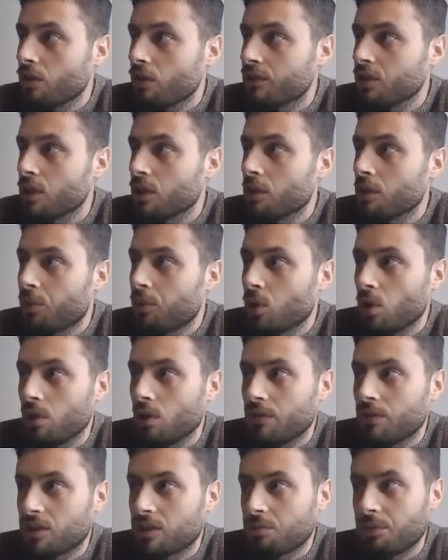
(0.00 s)
of the pole
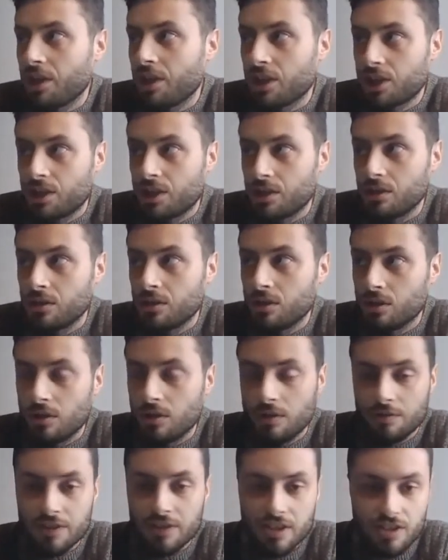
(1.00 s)
of expression
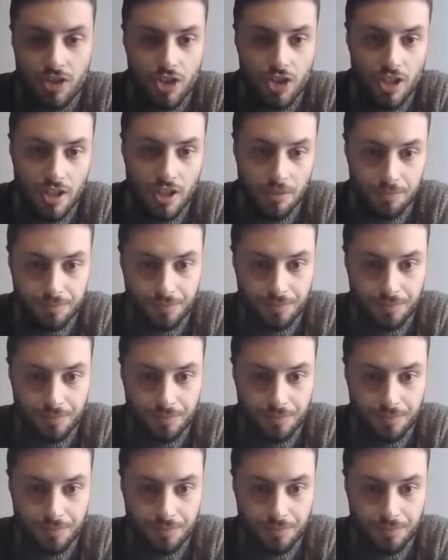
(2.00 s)
of this gene.